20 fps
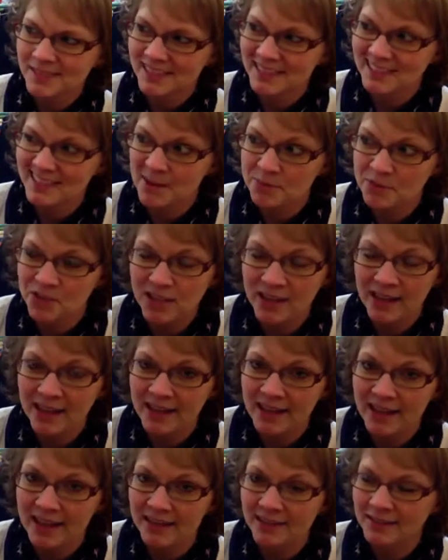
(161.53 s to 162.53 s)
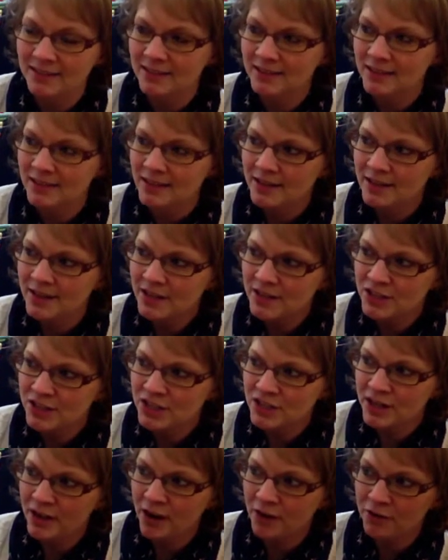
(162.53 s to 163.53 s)
except Jillian.
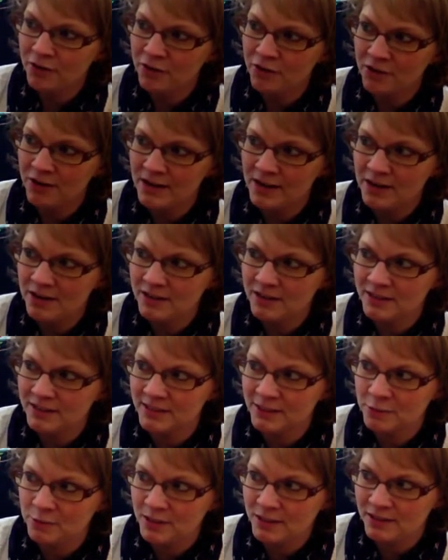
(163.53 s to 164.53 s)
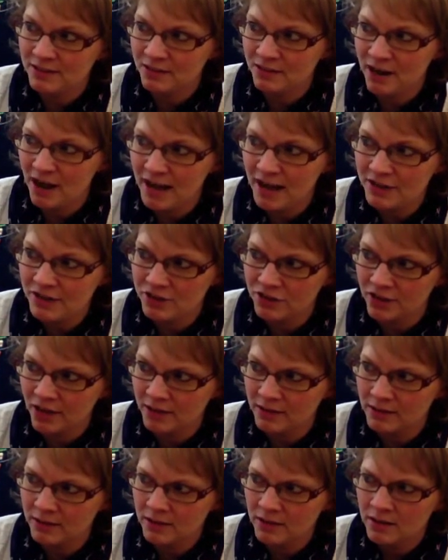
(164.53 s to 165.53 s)
She covered her ears and squeezed her eyes
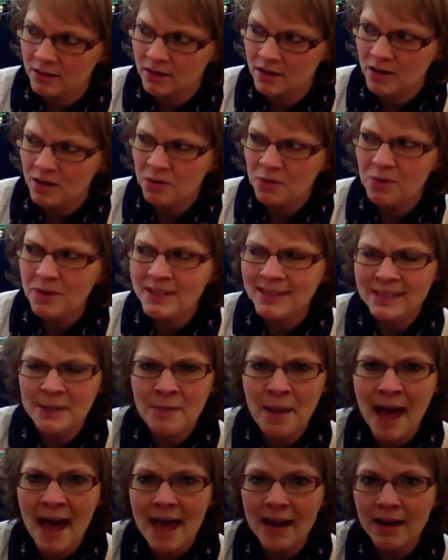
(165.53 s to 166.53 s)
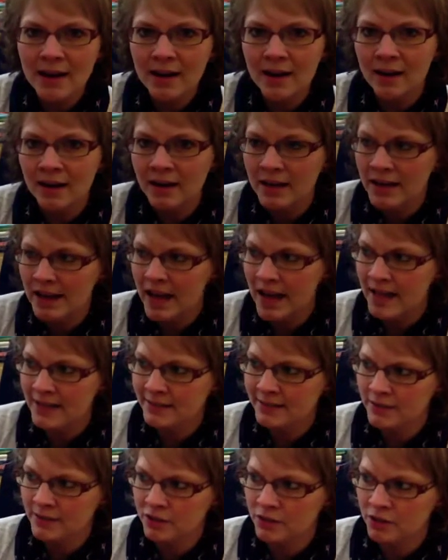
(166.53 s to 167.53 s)
shut. What's the matter?
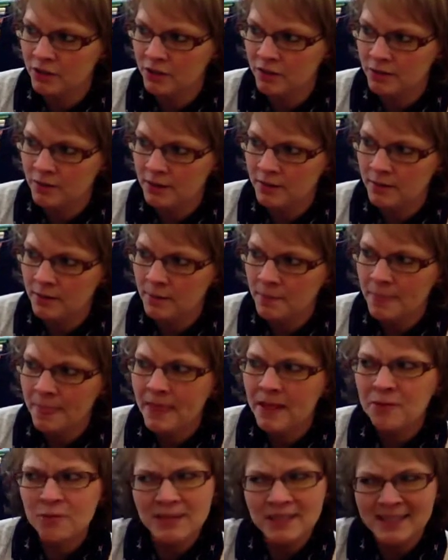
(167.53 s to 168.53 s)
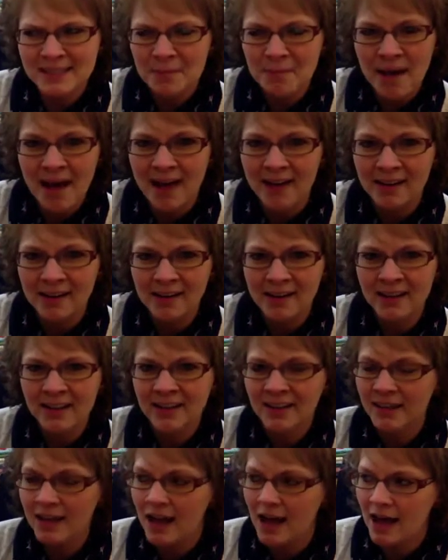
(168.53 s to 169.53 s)
asked the children. What's the
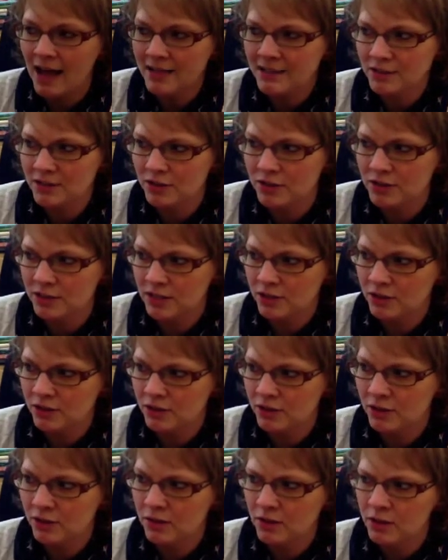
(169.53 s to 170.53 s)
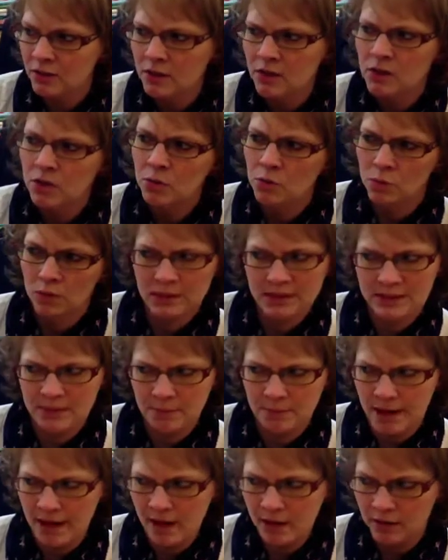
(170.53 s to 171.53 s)
matter? asked her teacher. Well, what's
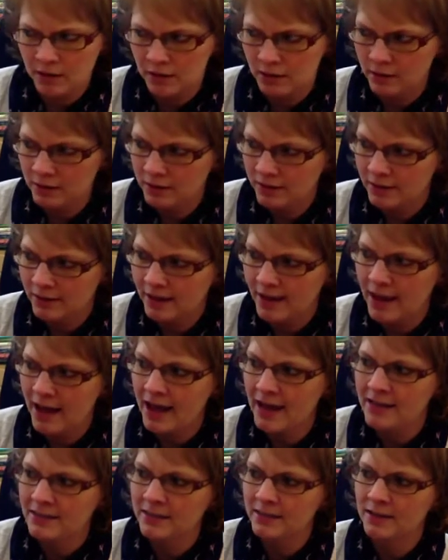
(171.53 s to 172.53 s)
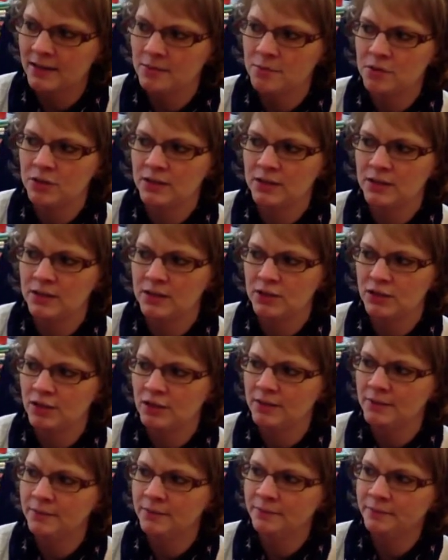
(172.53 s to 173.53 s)
the matter? asked the
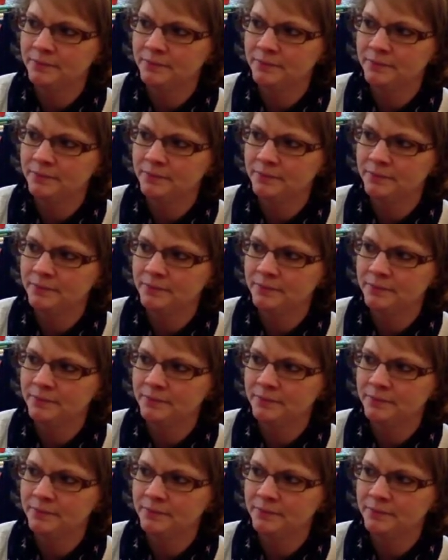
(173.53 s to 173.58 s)
musician.